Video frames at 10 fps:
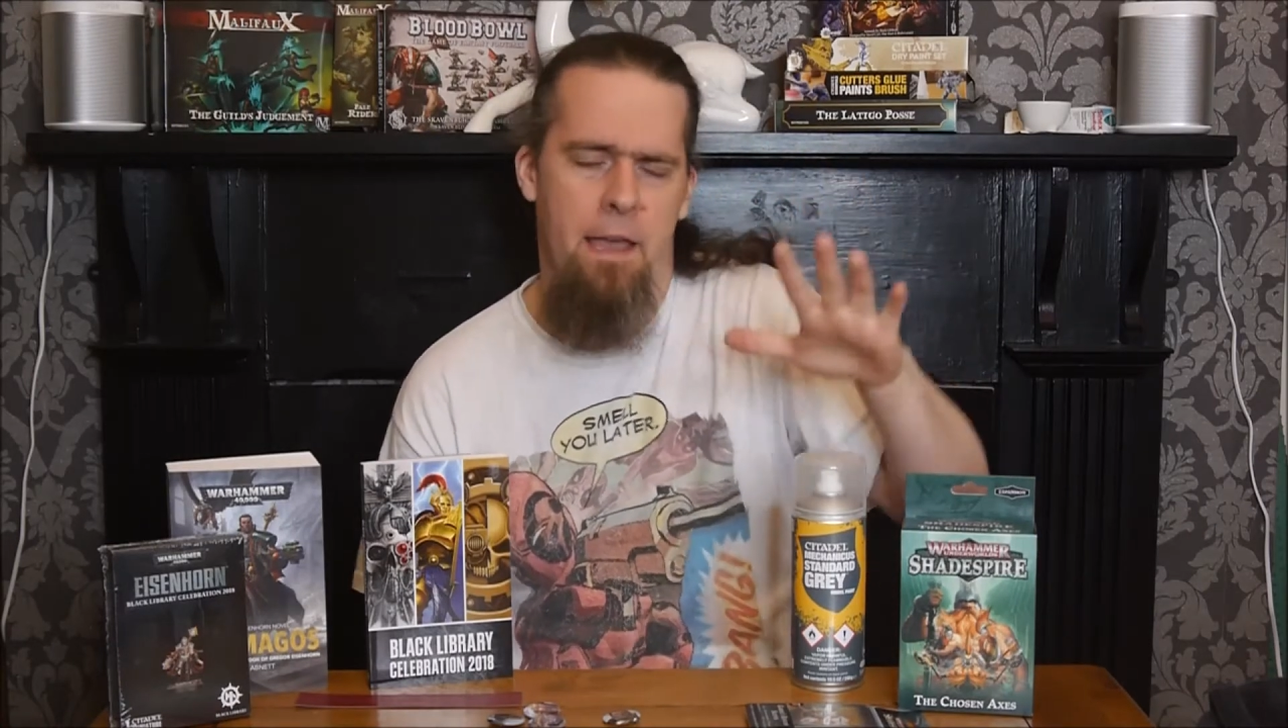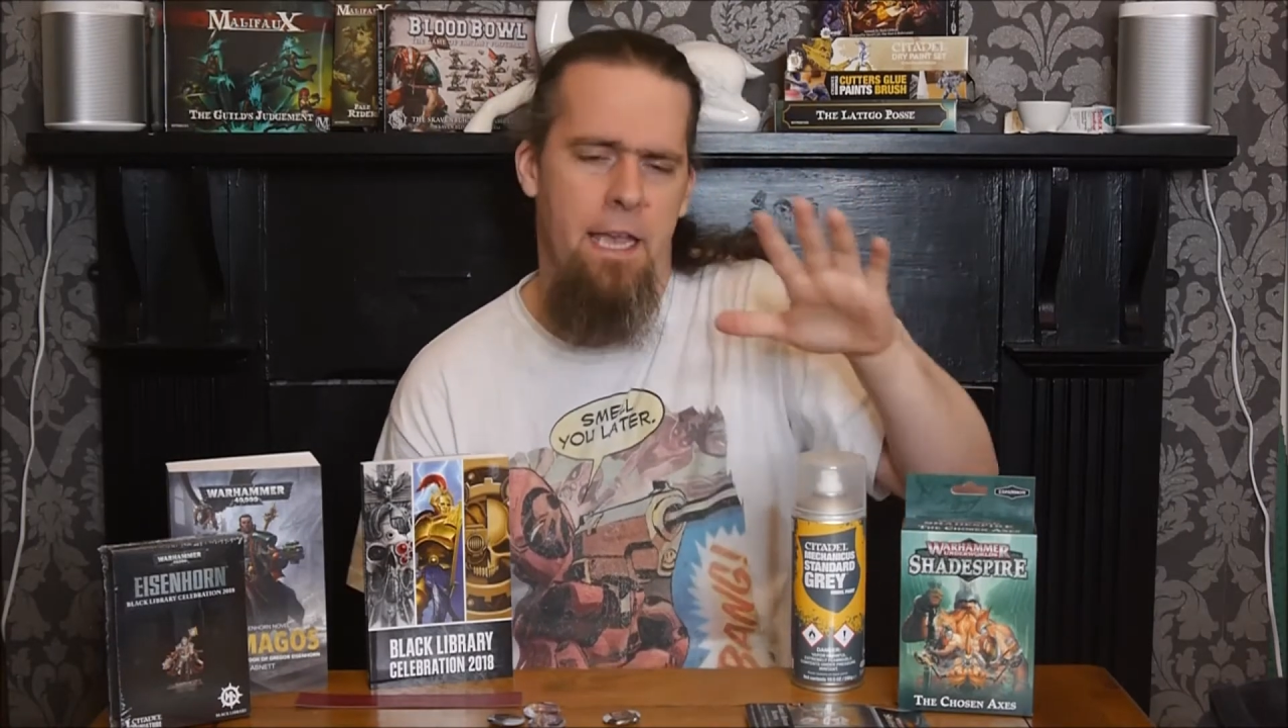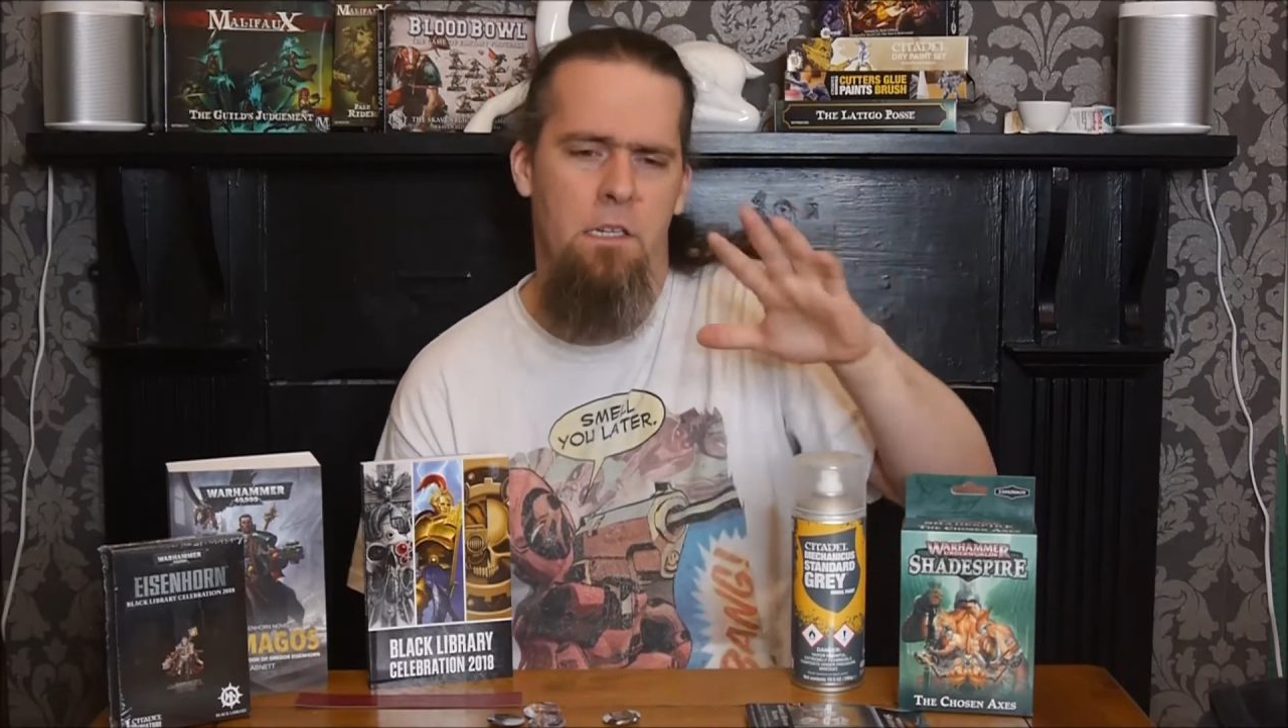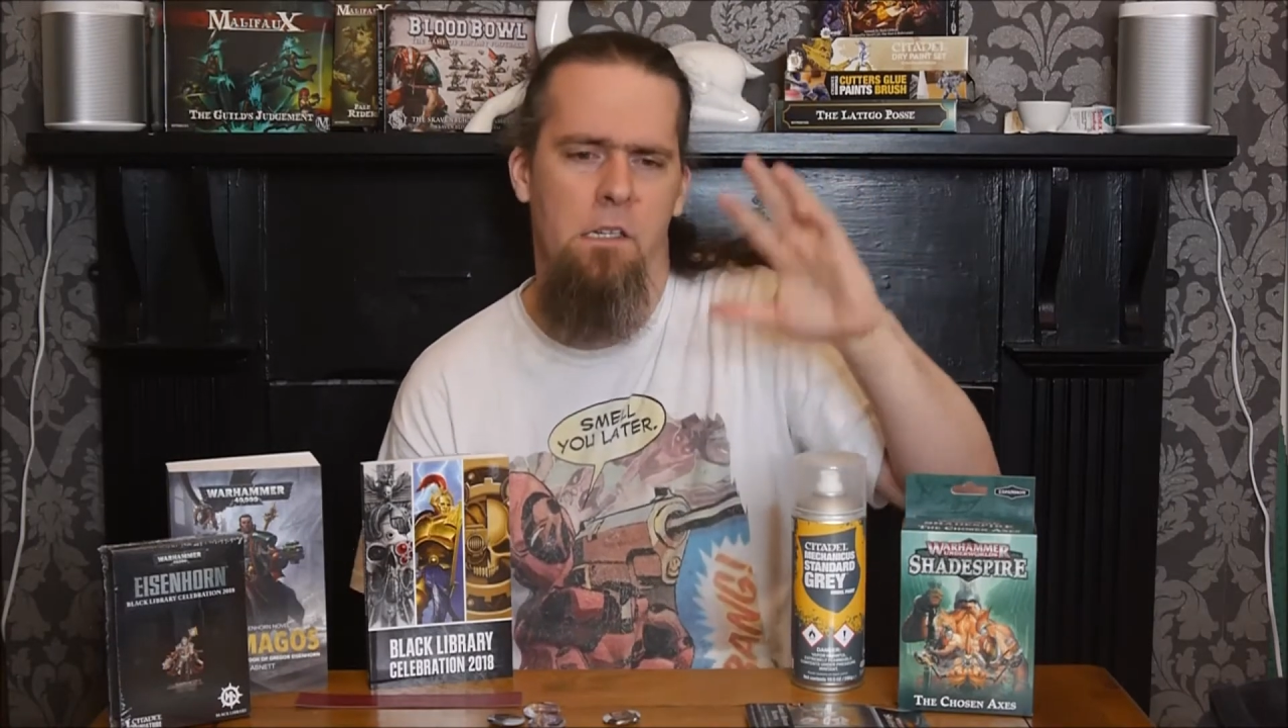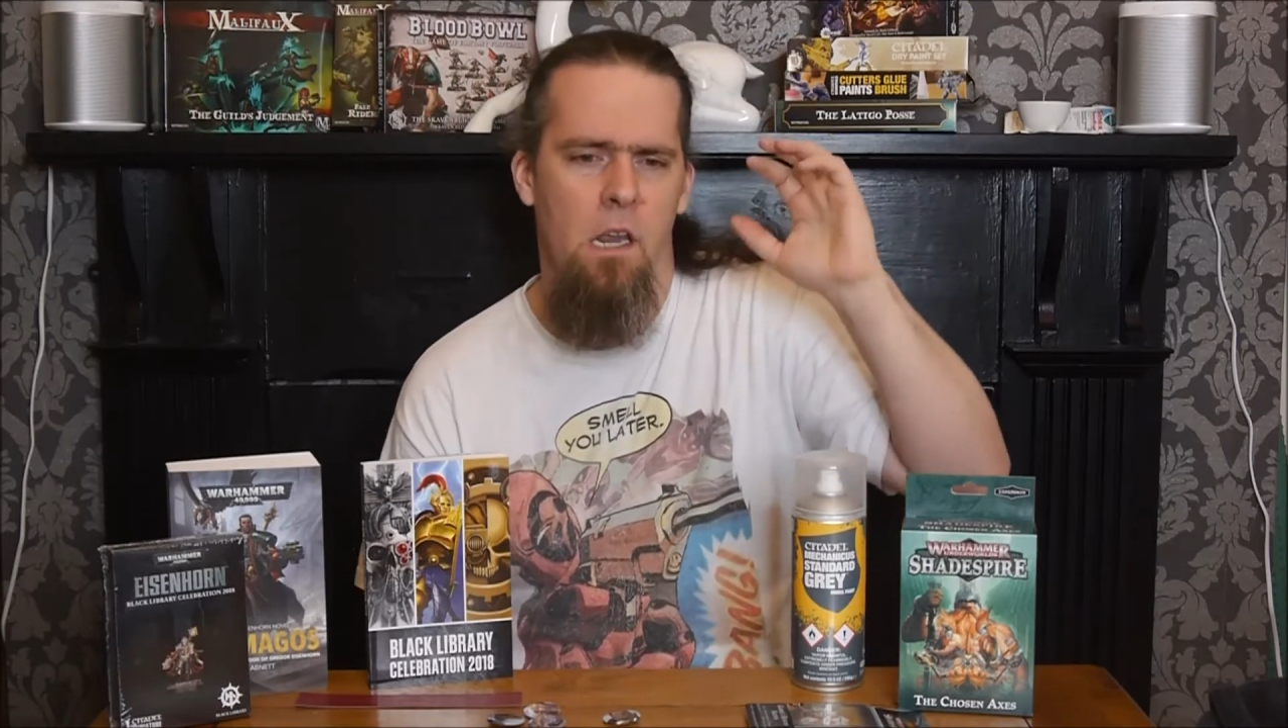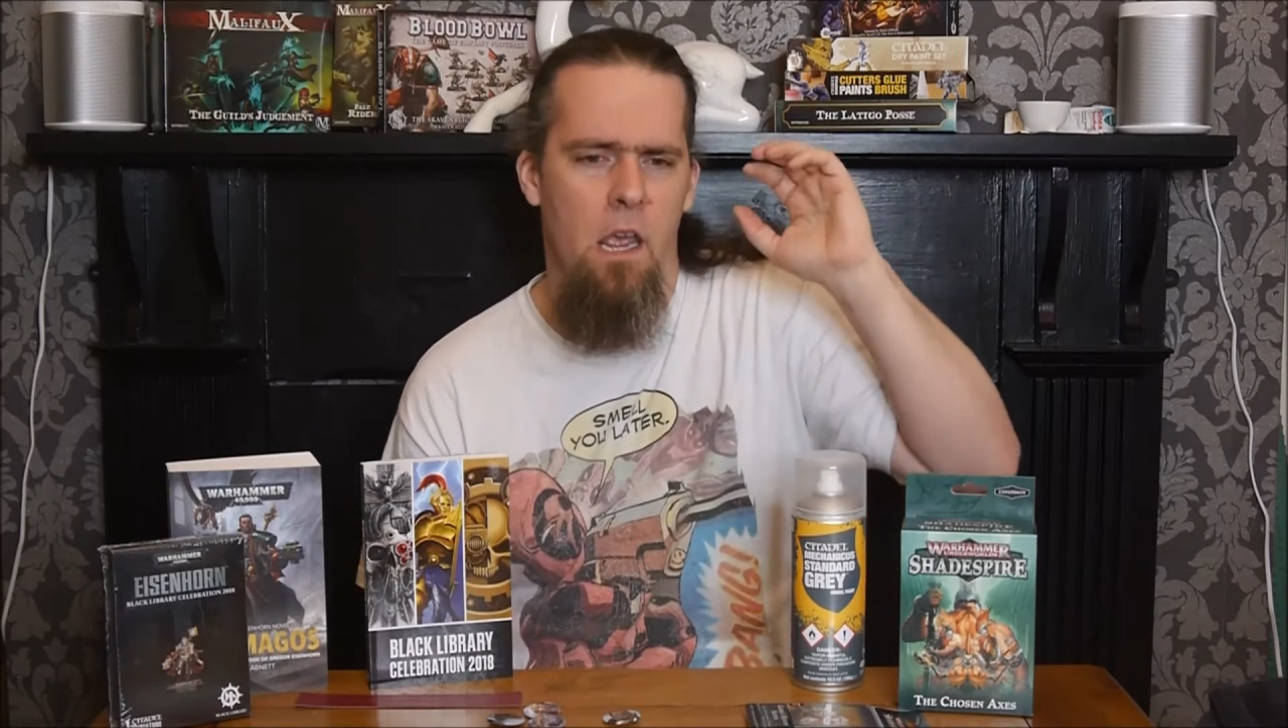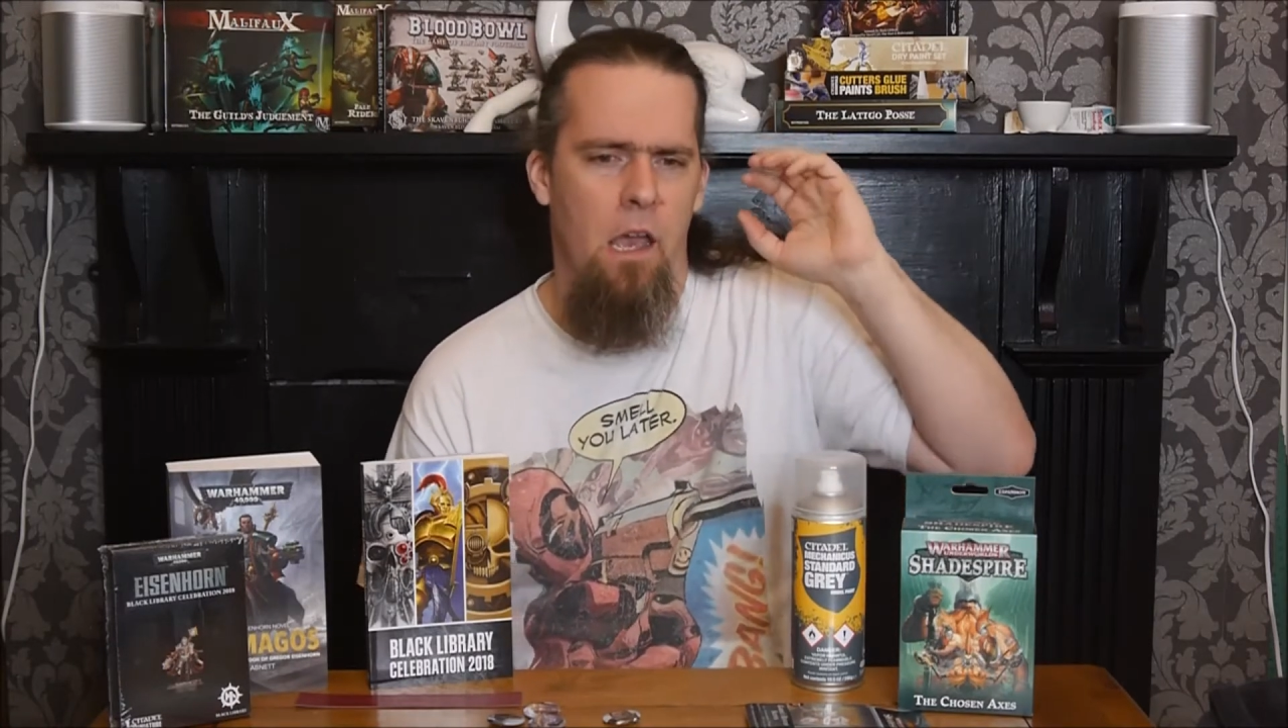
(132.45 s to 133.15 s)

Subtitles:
page.